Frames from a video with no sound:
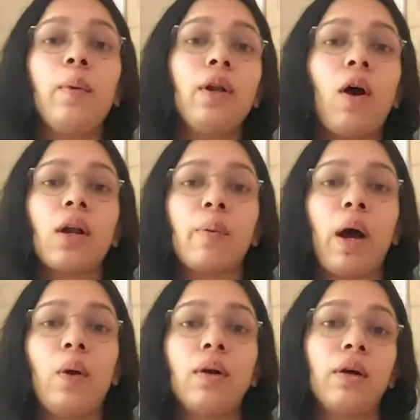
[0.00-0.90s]
we talked
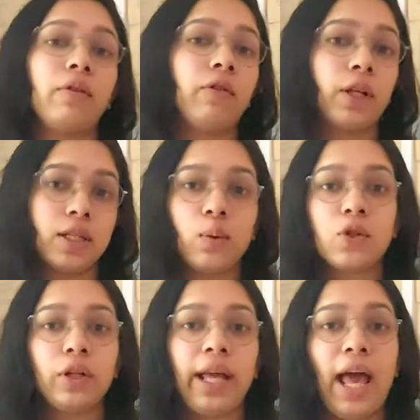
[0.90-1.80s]
about for the
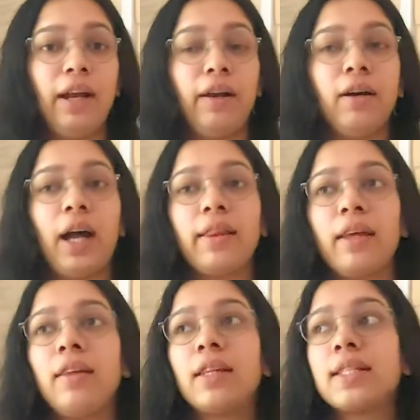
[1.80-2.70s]
social calendar, I
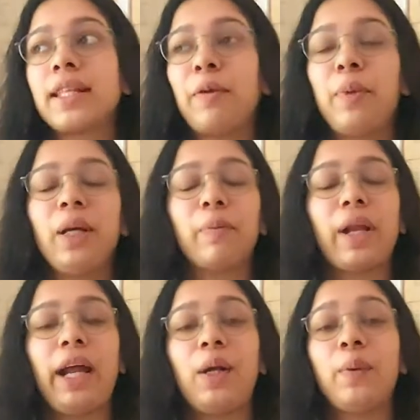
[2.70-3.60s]
think this can be
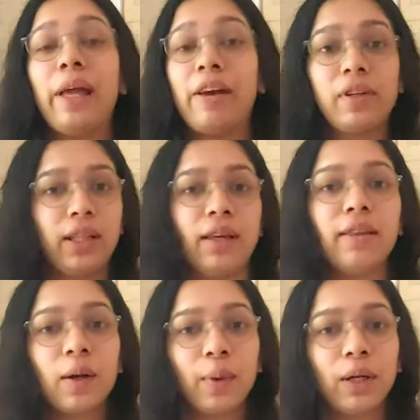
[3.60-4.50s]
applied to everything
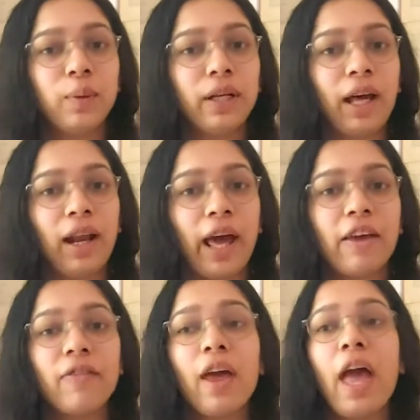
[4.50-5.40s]
that we do in our
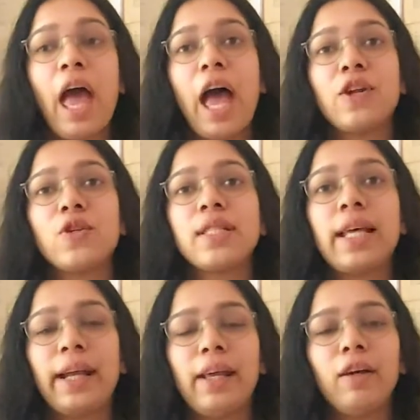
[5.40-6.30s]
life, and just
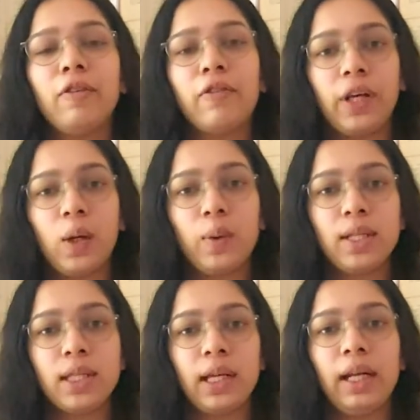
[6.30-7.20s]
setting a
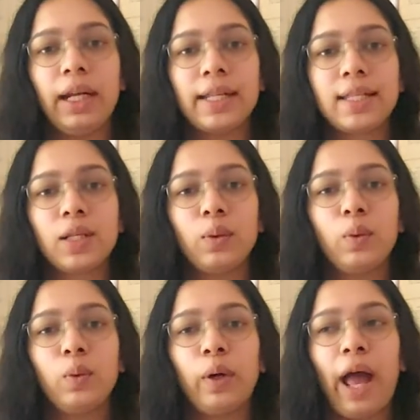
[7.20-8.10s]
frequency lets
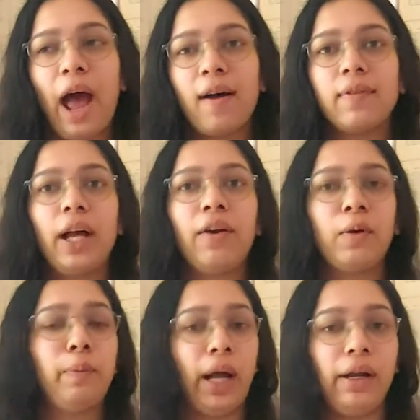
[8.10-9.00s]
you have that
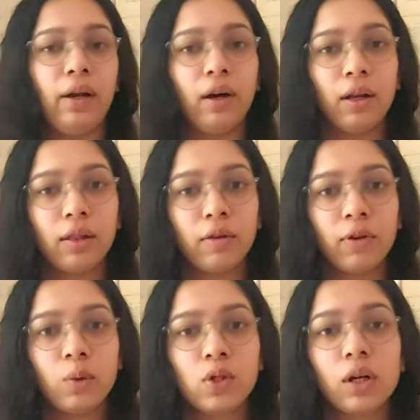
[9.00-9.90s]
reminder in the
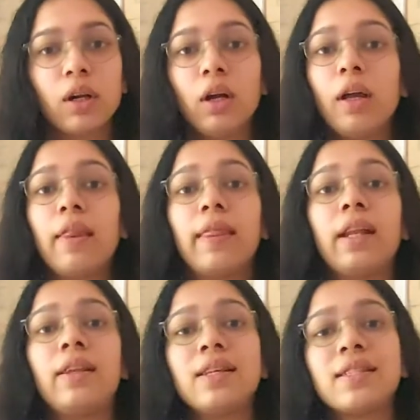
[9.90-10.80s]
future
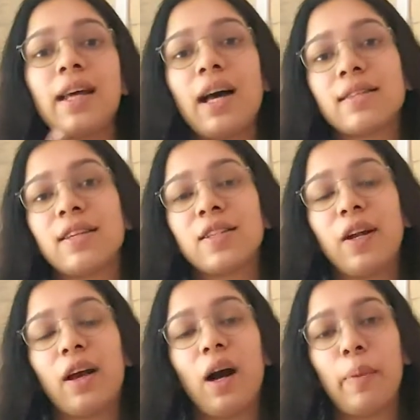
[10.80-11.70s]
that this task is
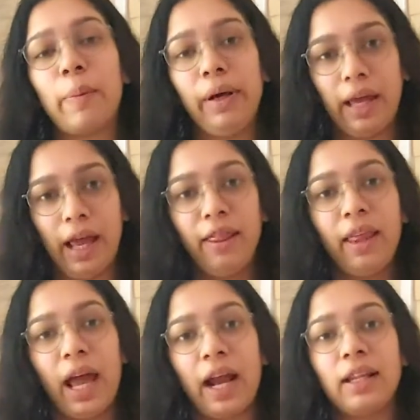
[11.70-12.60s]
going to come up again,
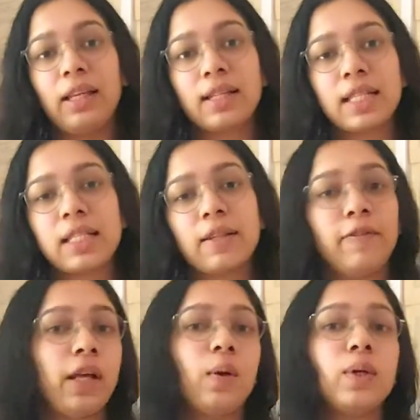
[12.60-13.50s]
and this is the
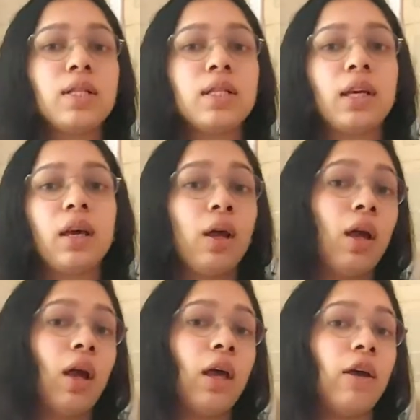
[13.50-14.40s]
frequency.
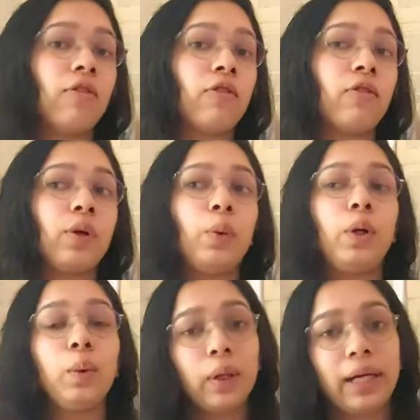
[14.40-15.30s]
If you
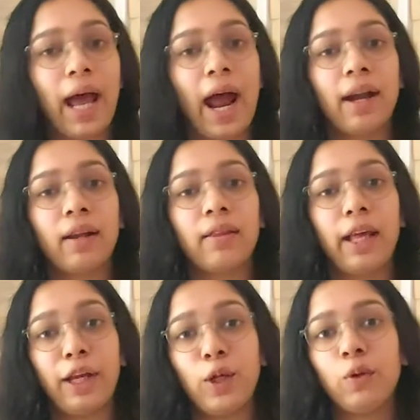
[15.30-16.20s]
do it at,
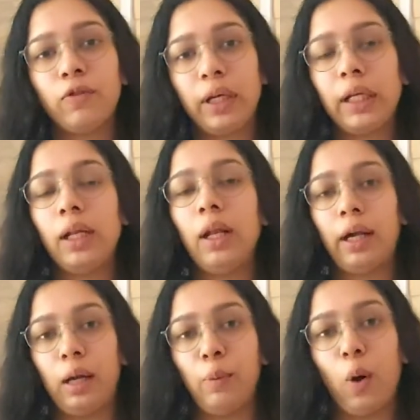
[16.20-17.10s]
then you feel a
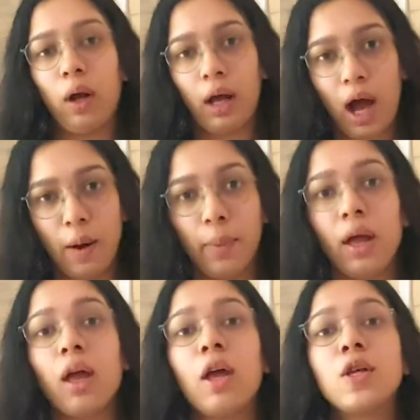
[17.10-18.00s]
little more
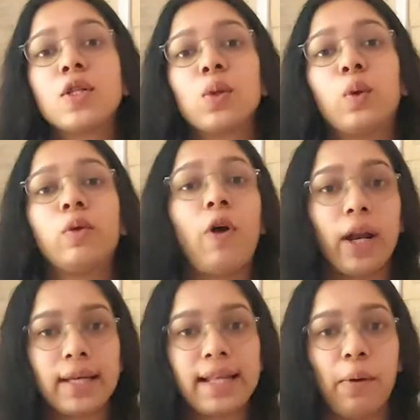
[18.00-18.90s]
calm. So for
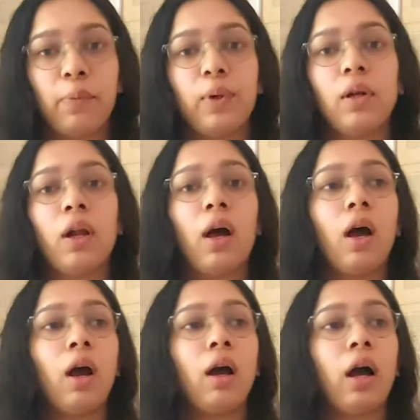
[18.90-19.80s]
example,
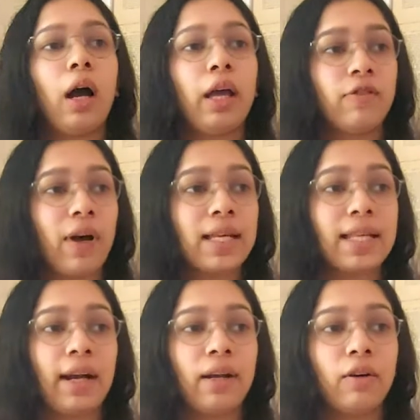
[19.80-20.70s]
if I
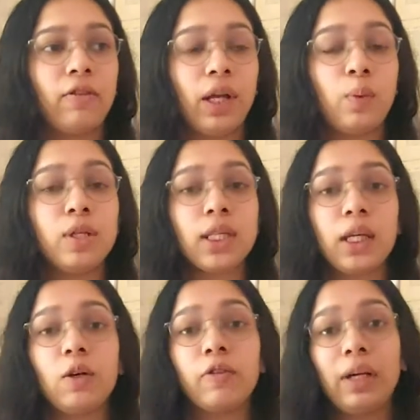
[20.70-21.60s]
set a
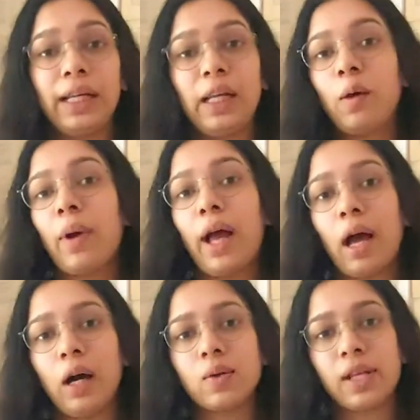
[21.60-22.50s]
frequency of cleaning my
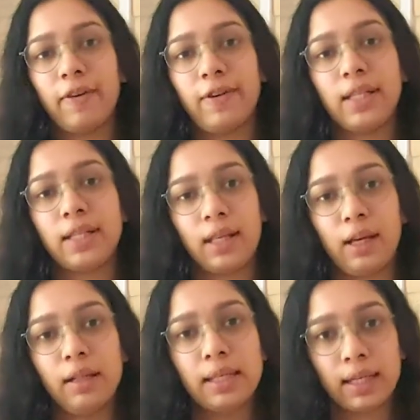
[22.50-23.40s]
house every
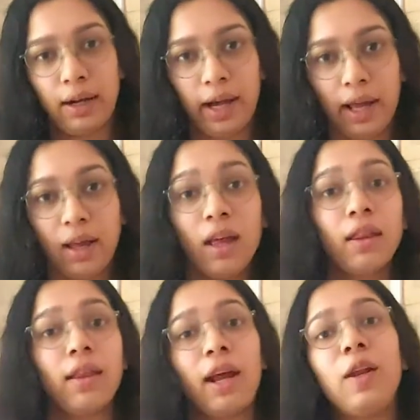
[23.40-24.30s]
single Sunday,
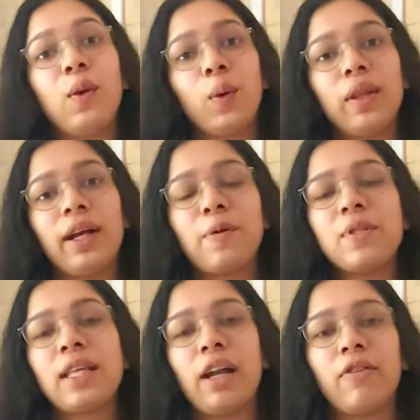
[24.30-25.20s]
then I know that I'm
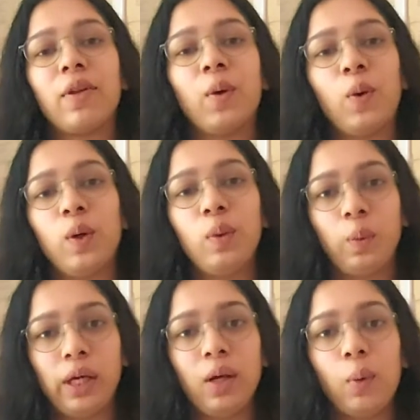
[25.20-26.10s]
set for the whole
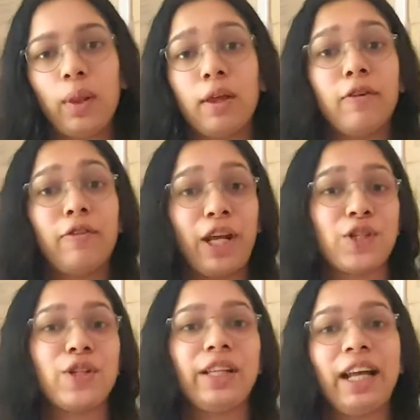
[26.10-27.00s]
week with a
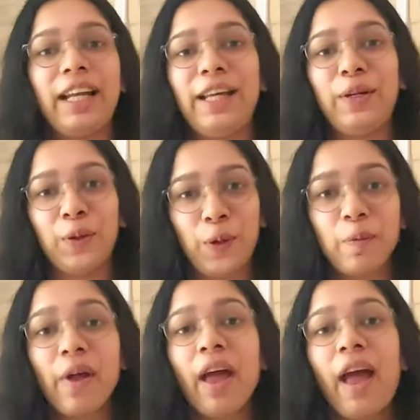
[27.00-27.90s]
fresh and clean
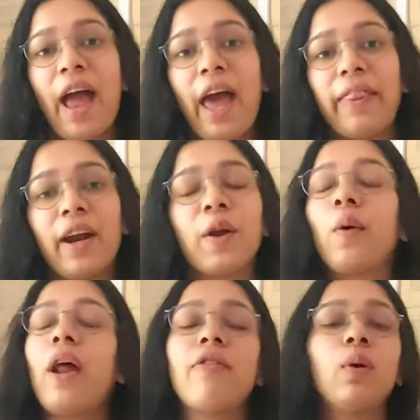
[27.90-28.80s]
home, and that I
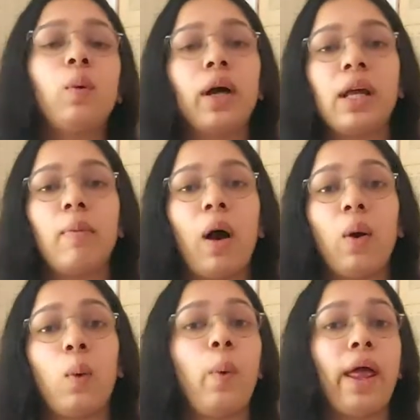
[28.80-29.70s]
don't have to worry
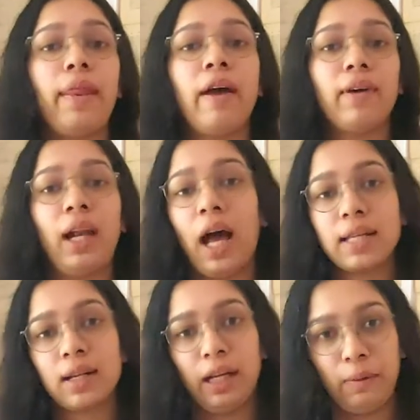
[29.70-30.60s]
about when have I
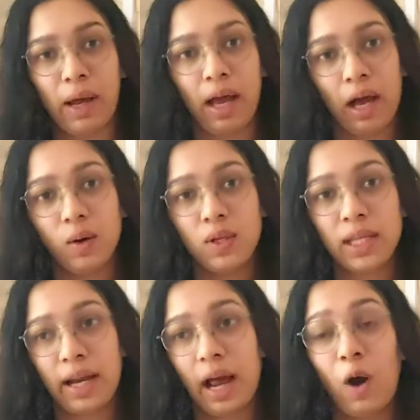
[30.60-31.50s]
last cleaned my house
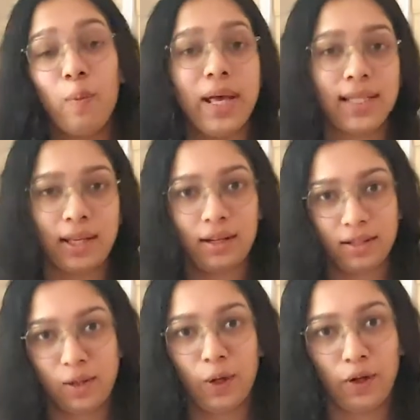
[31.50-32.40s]
and how messy it is
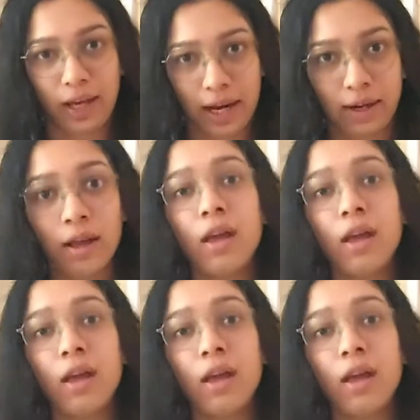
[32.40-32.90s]
going to get.